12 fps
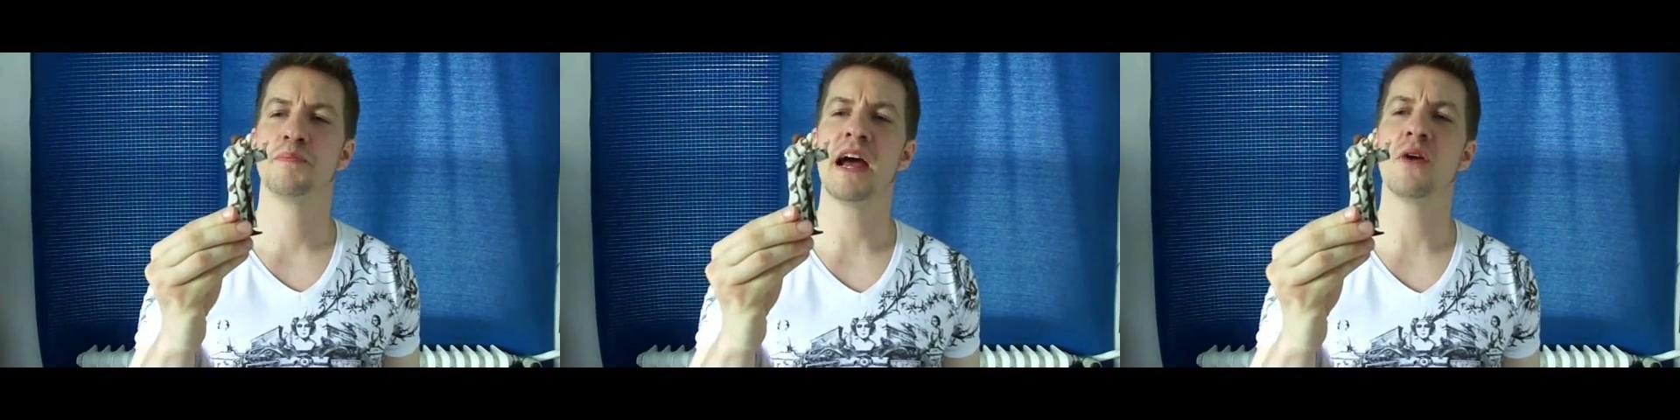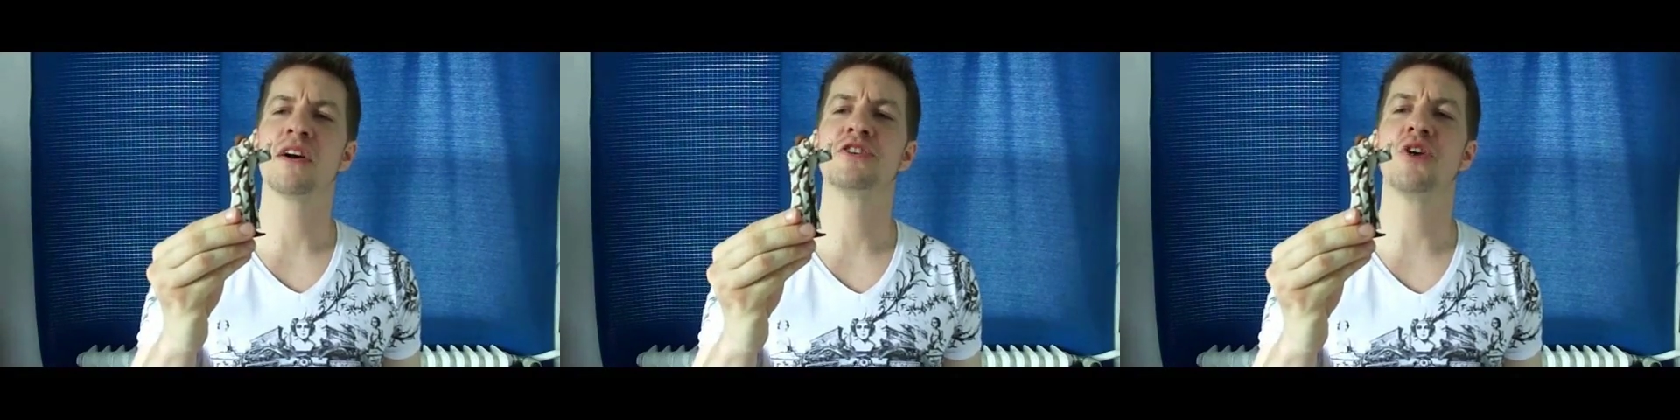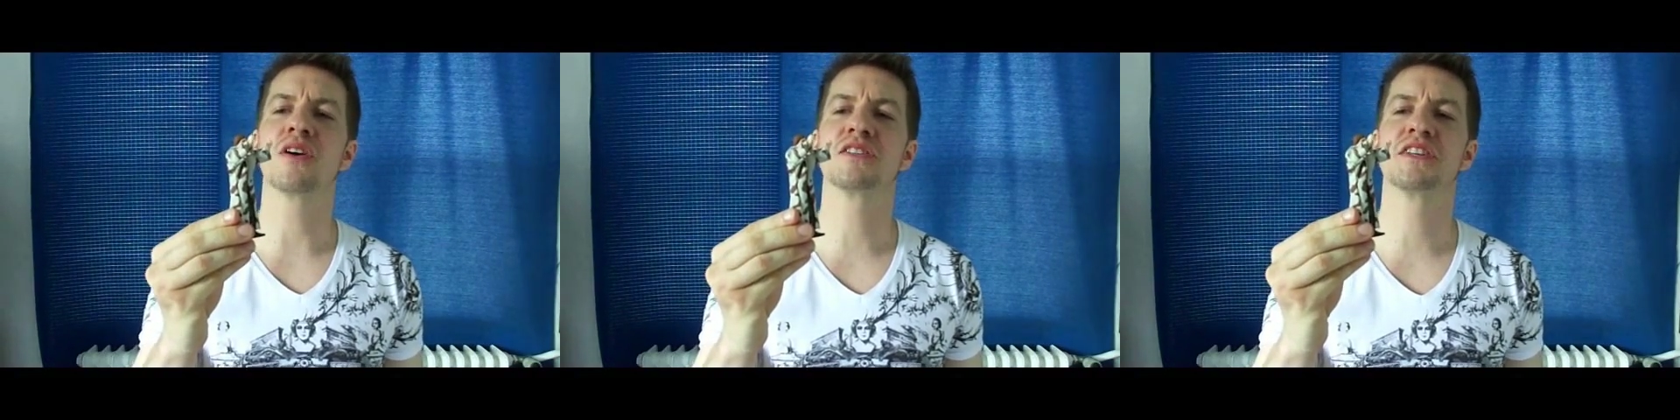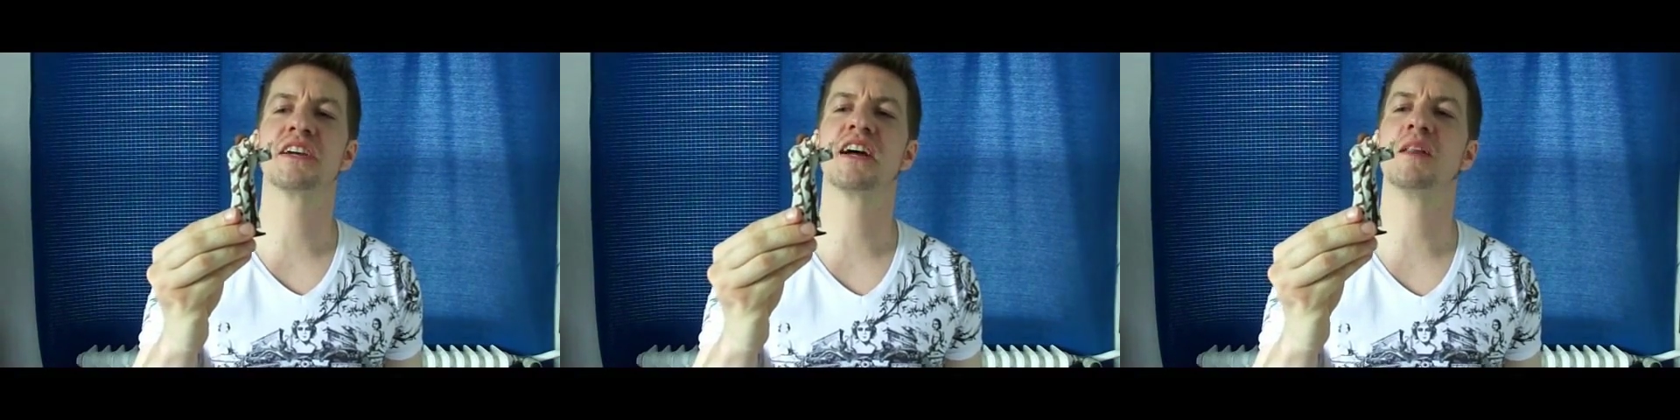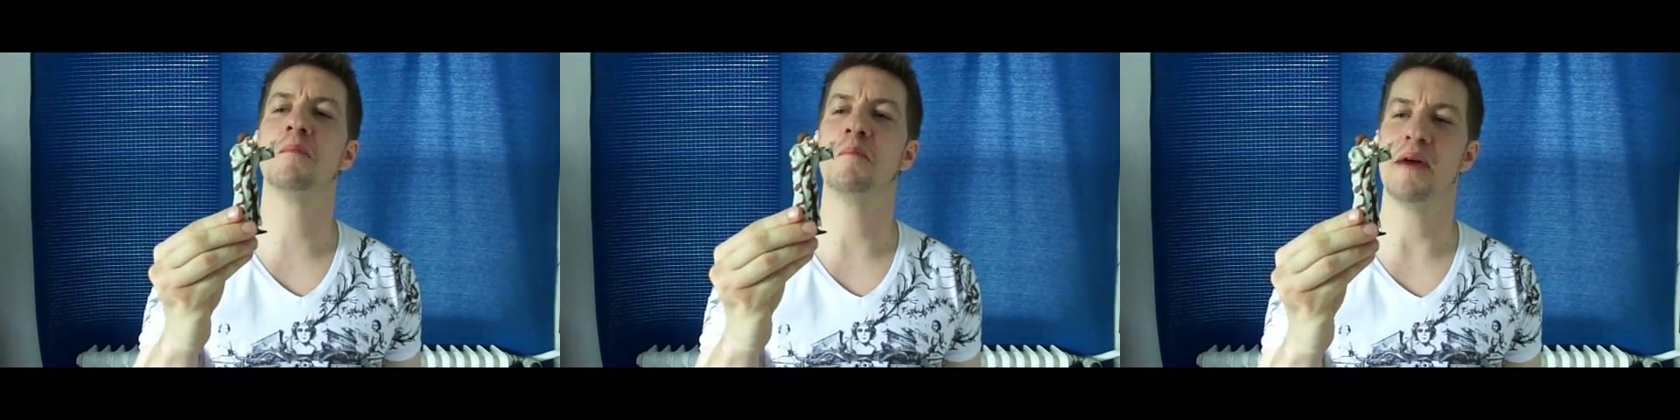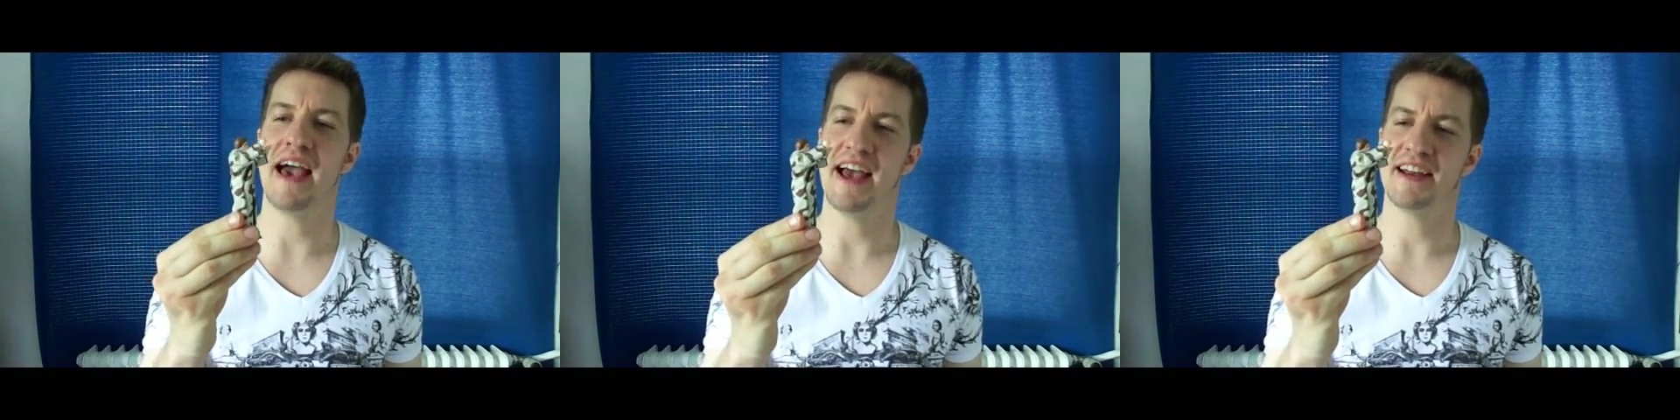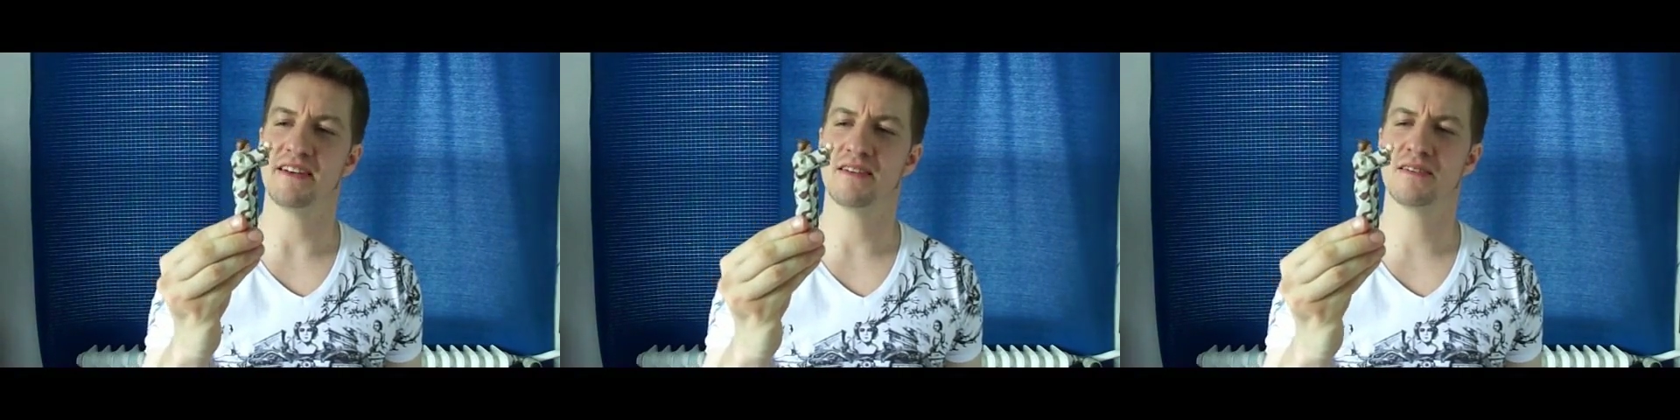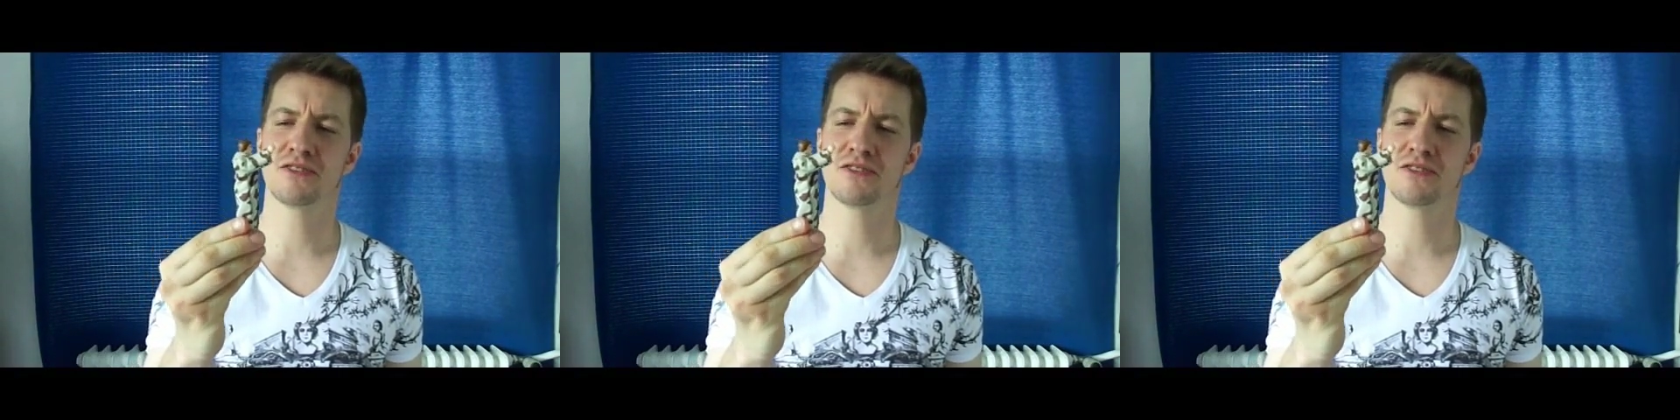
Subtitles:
Paradoxical man,